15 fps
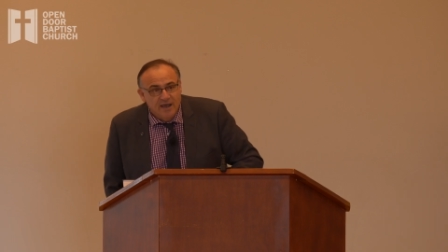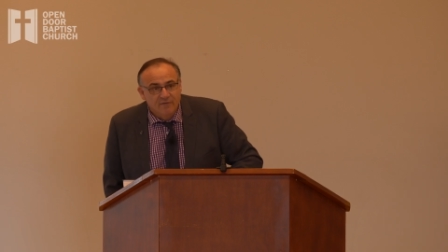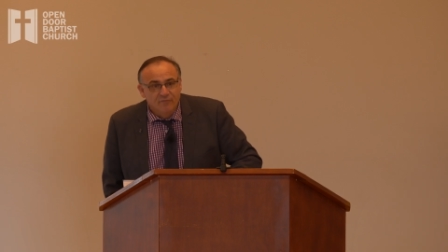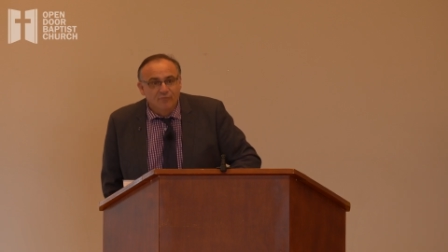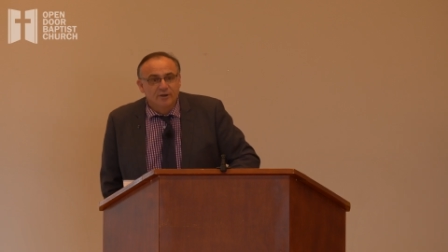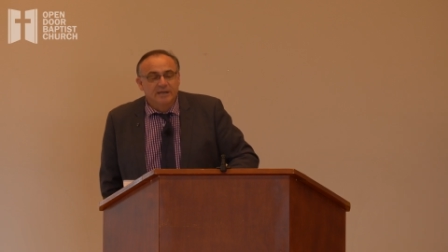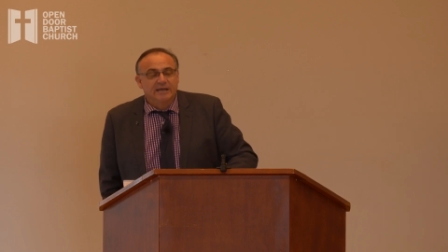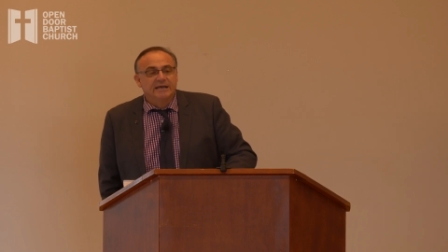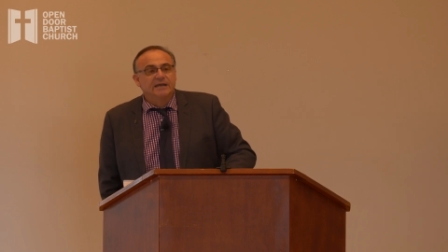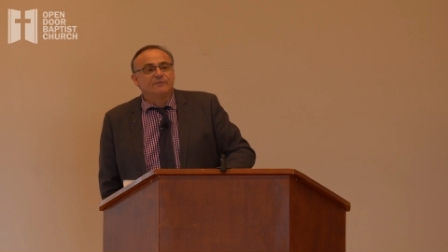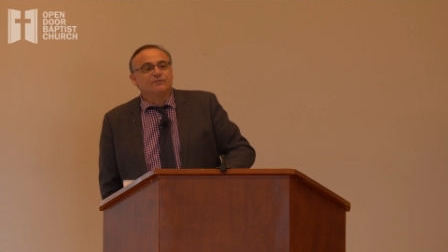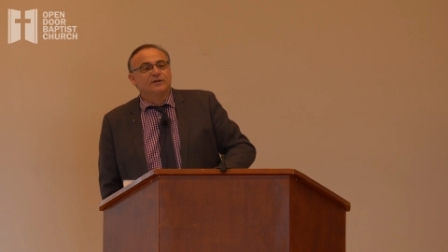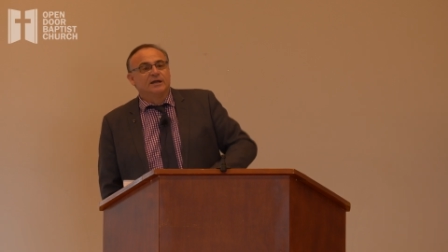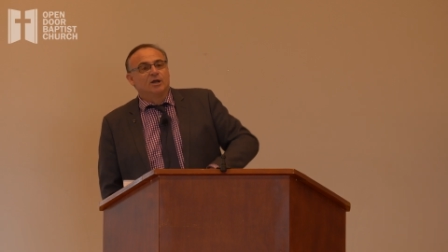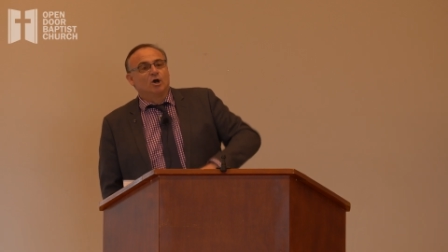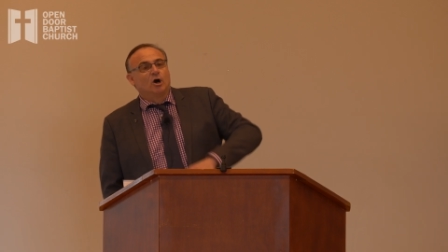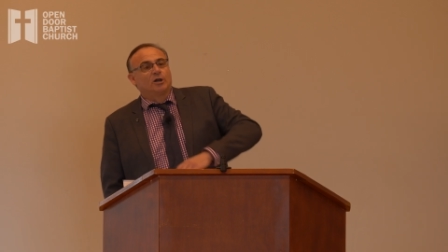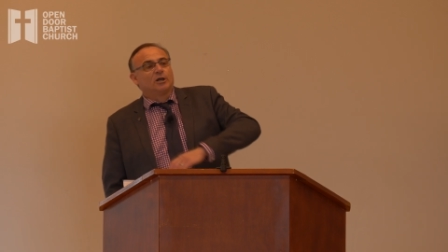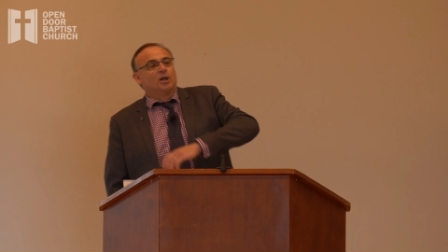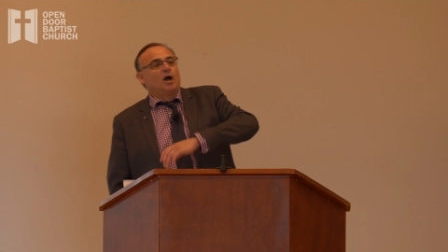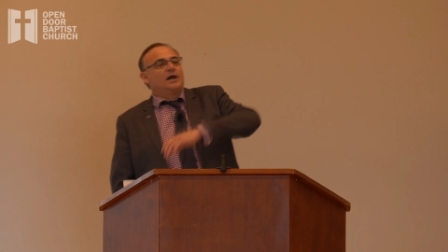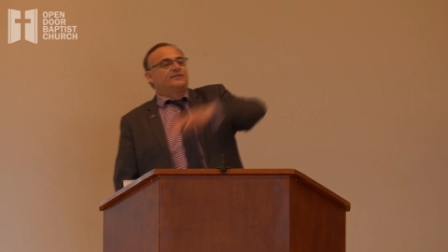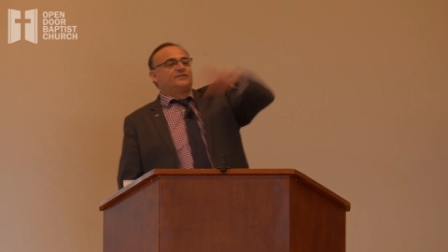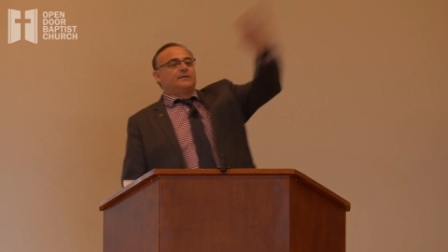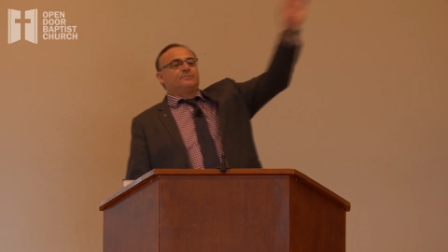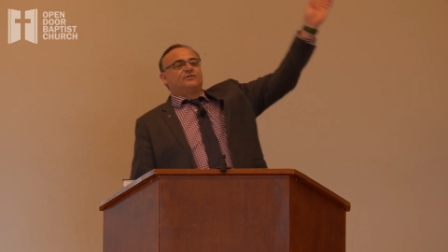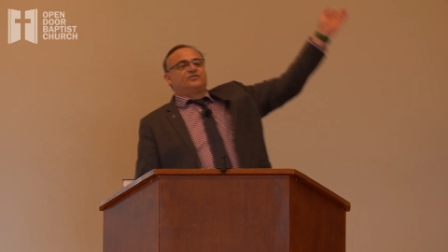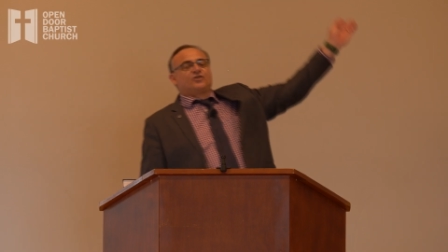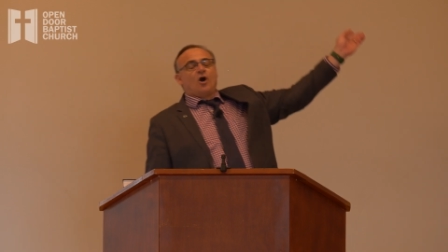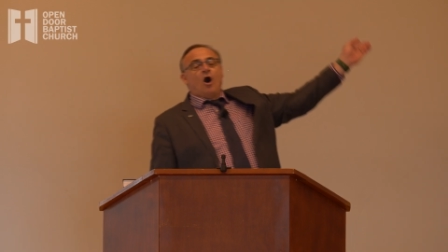Every evening, God lights
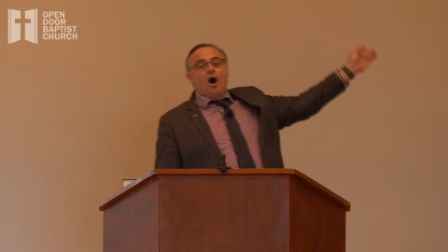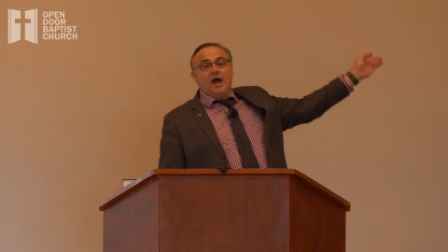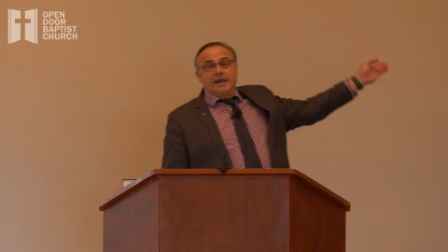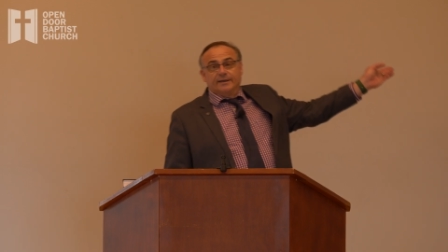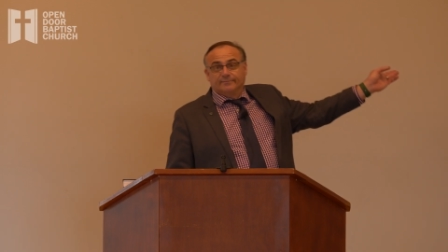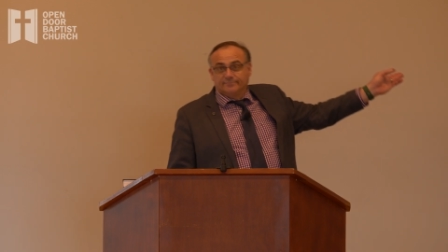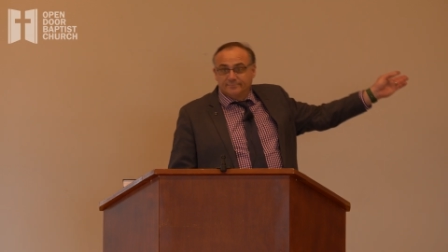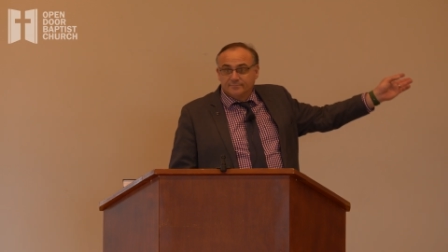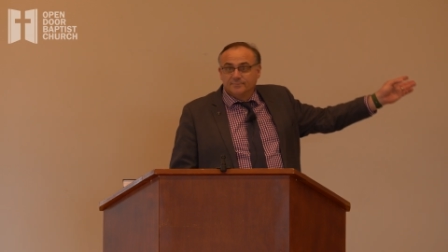up the sky